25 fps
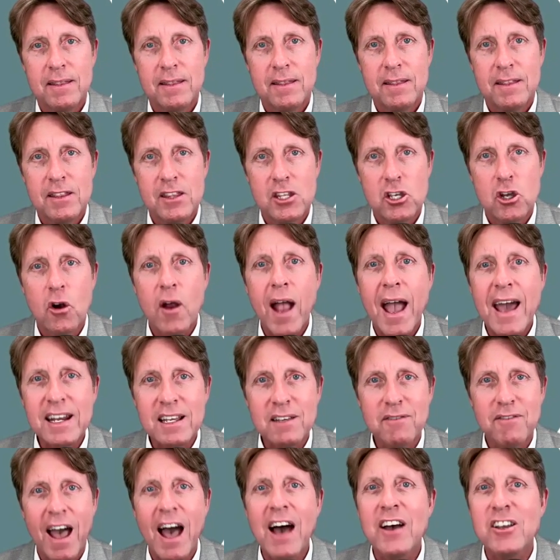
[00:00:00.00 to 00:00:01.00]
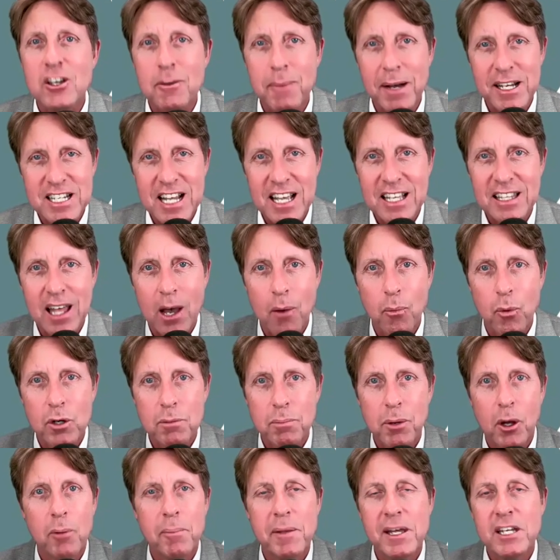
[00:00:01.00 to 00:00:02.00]
you're adding value by taking that wood
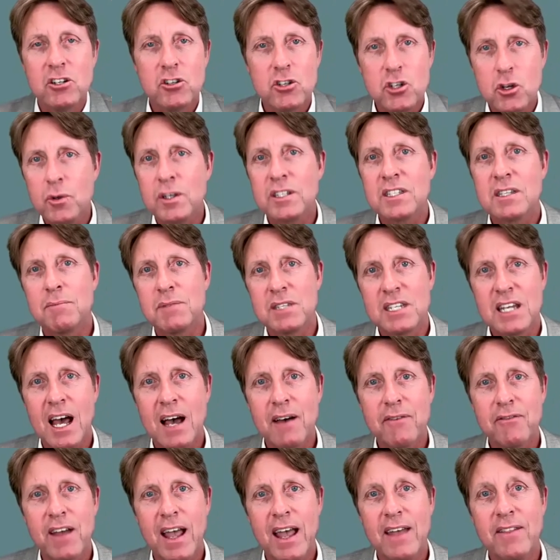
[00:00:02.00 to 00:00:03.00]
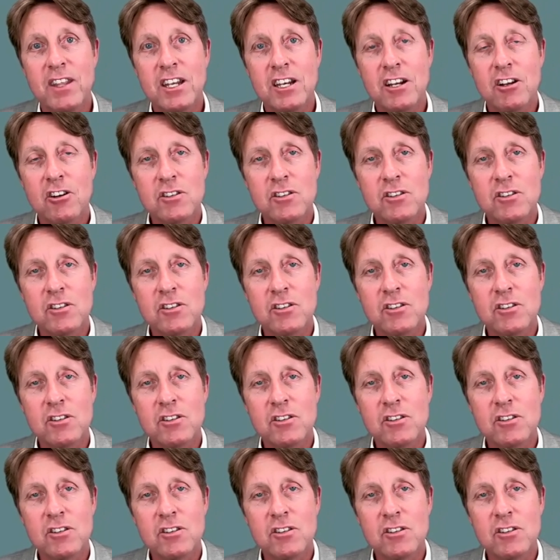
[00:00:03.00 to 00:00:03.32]
pulp in, you're doing some stuff, and then you're